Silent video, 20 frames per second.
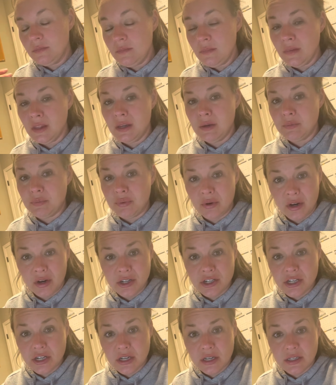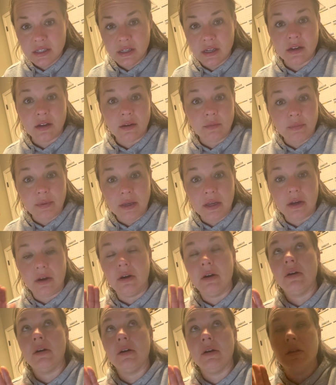And Prussia is going to be
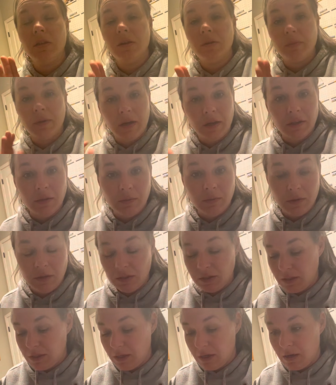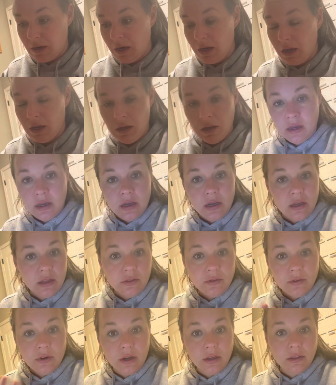all about the military
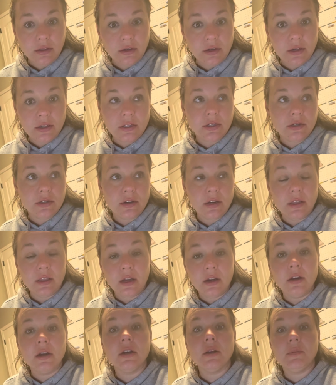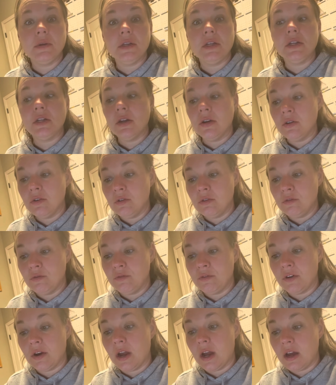throughout their history. They are going to be known
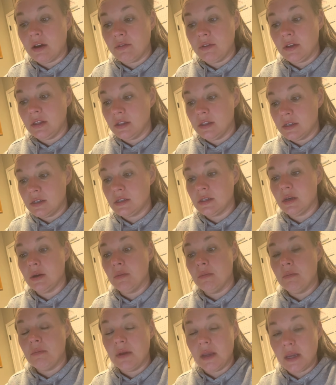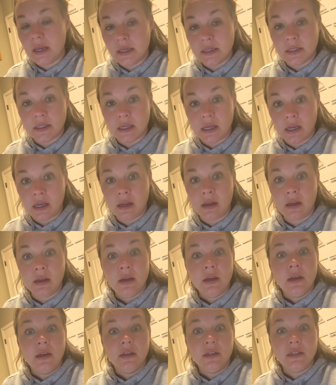for having this amazing
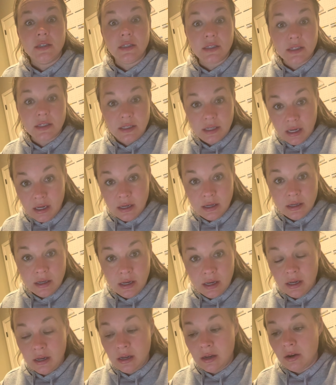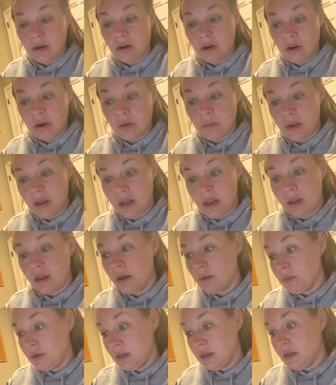standing army.
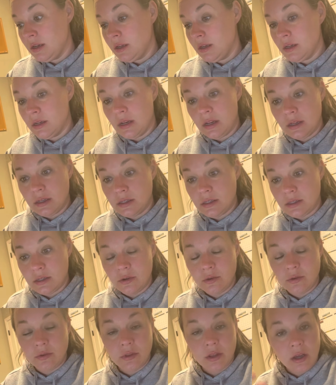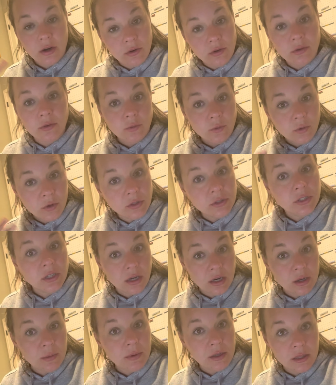I mean, and and so that'll we'll
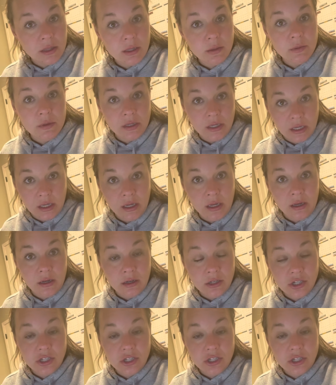talk about them again.